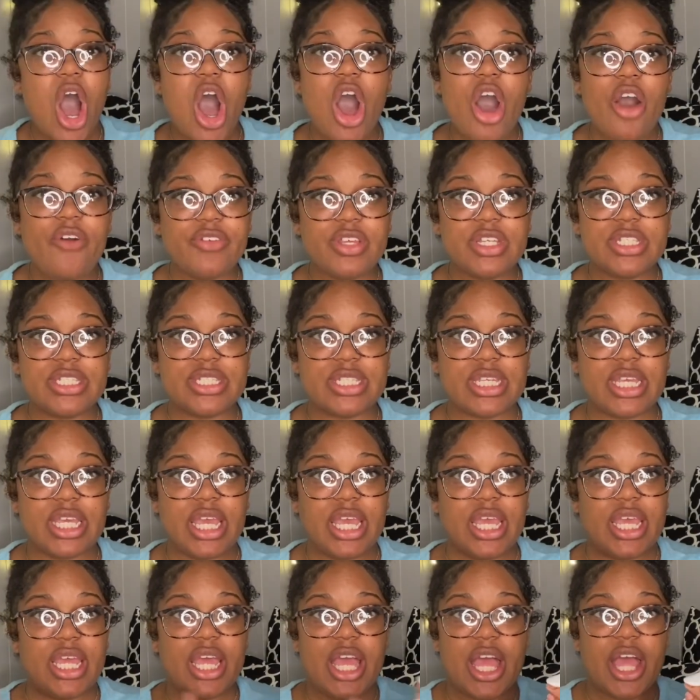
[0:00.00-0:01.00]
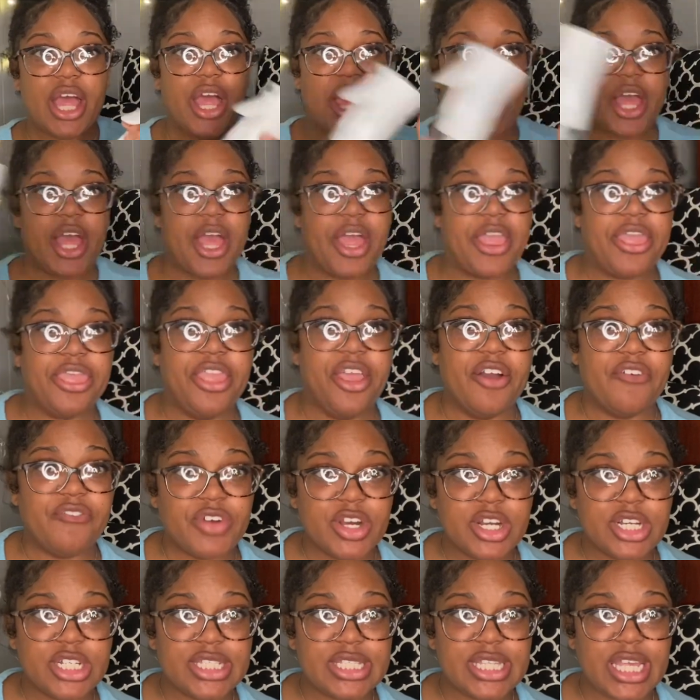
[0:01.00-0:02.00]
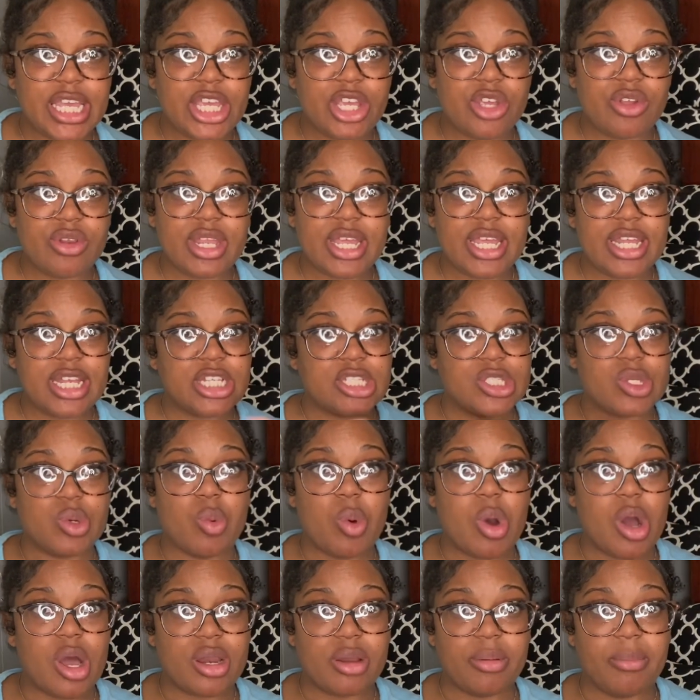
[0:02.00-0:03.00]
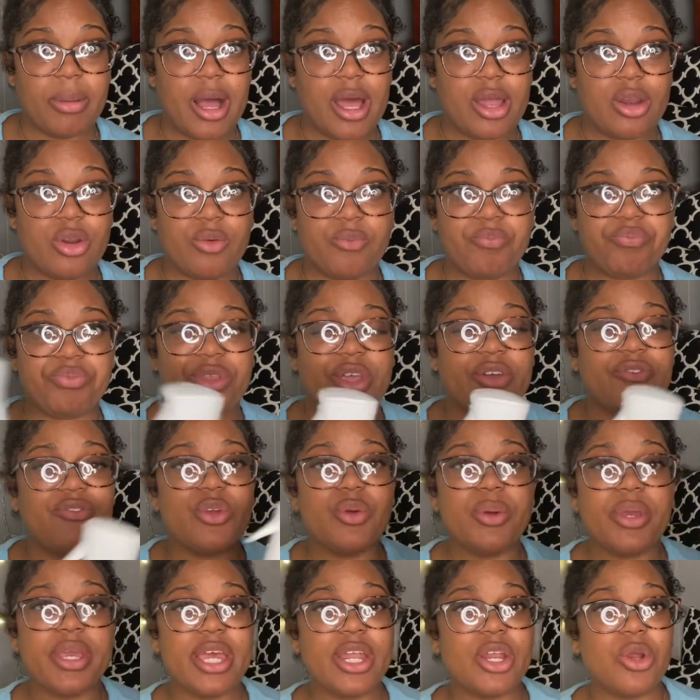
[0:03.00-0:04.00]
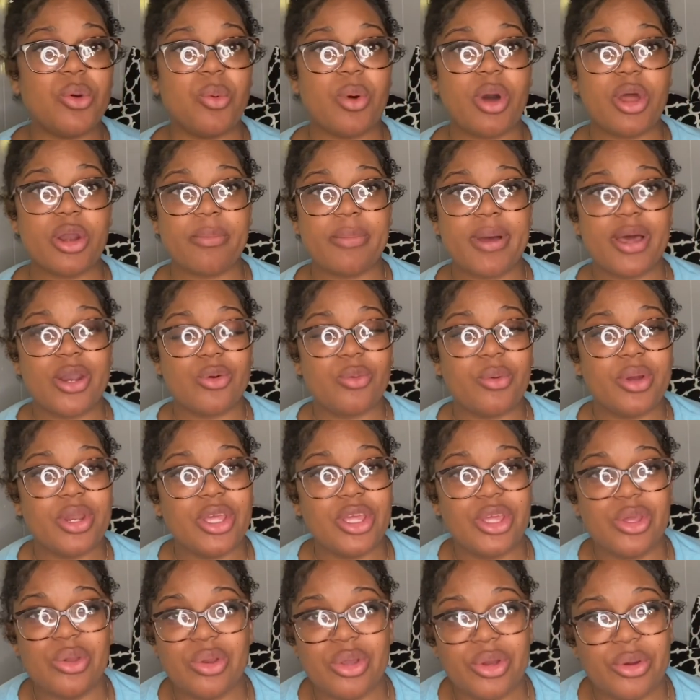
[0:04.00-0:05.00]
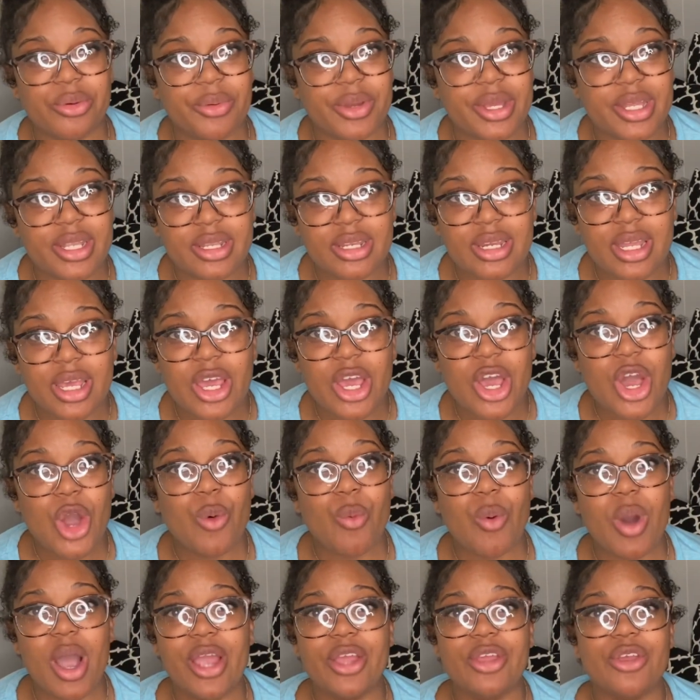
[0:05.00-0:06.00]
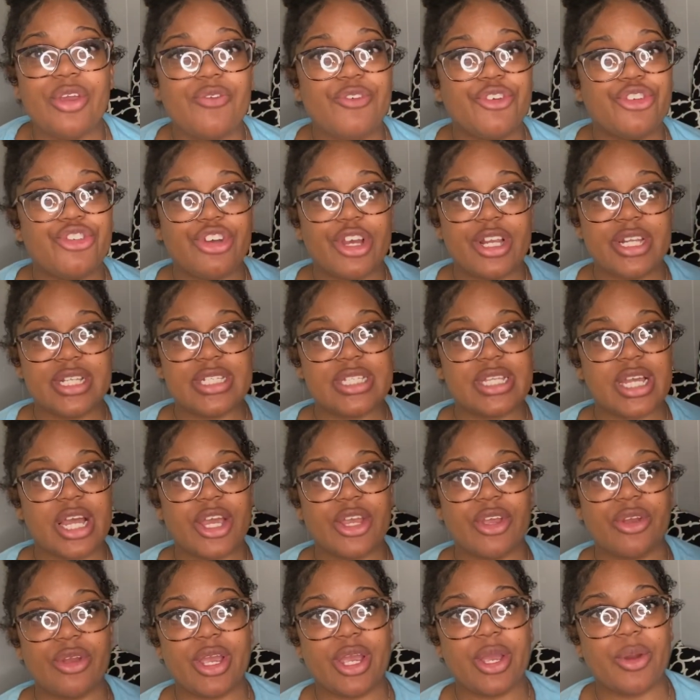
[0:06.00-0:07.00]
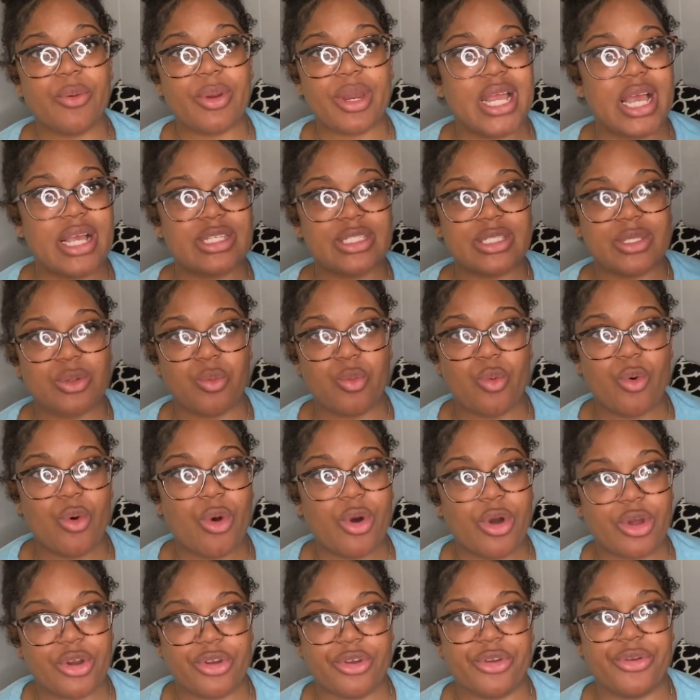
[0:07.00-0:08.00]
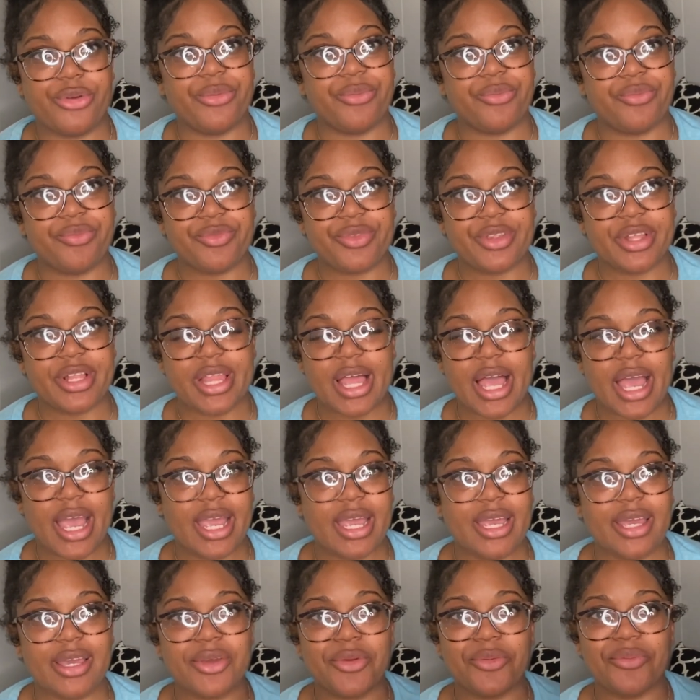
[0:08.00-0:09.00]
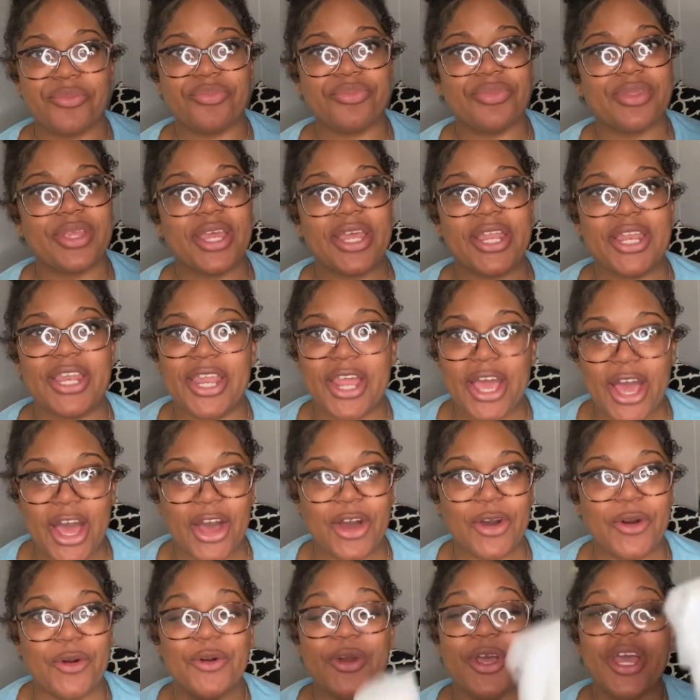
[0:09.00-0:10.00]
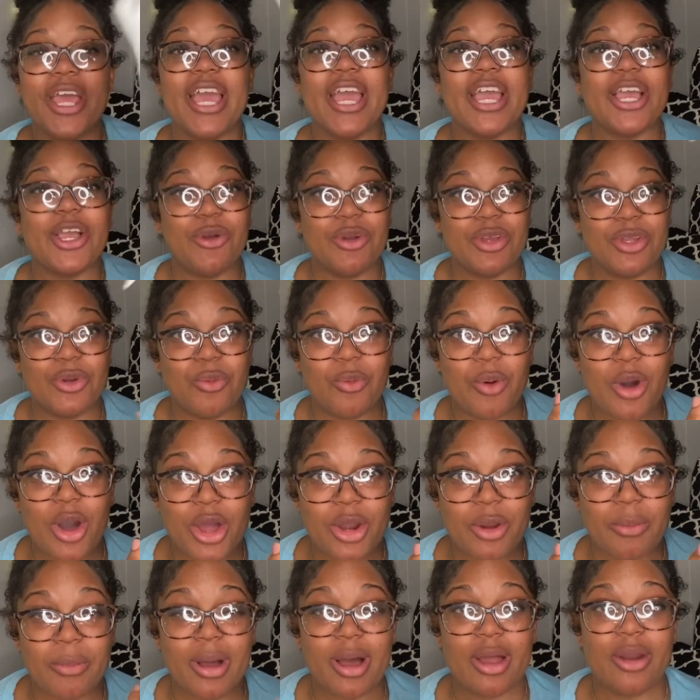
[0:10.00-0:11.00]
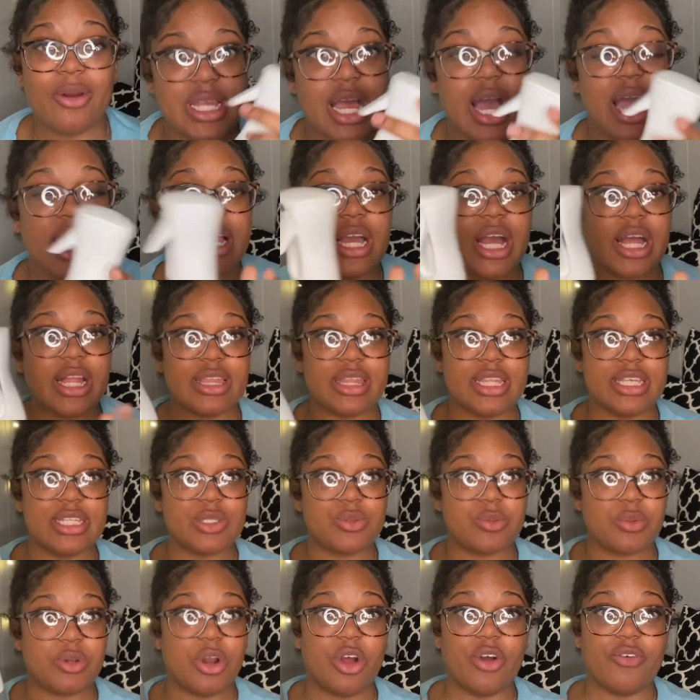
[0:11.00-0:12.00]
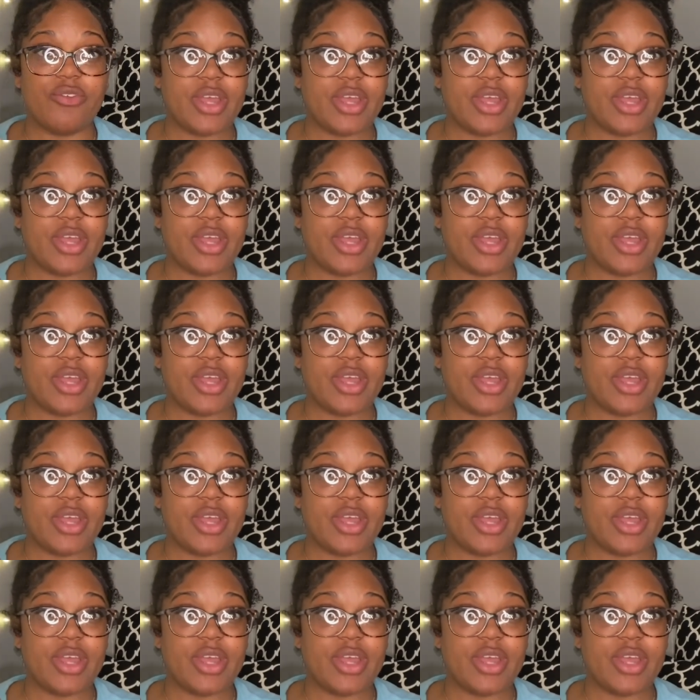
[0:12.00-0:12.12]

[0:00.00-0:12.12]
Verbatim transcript: Obviously, the first thing you need is a water bottle. If you ain't got a water bottle, what are you doing? Why are you even trying to style your hair without some water? Like, no, go get a water bottle. I got this one off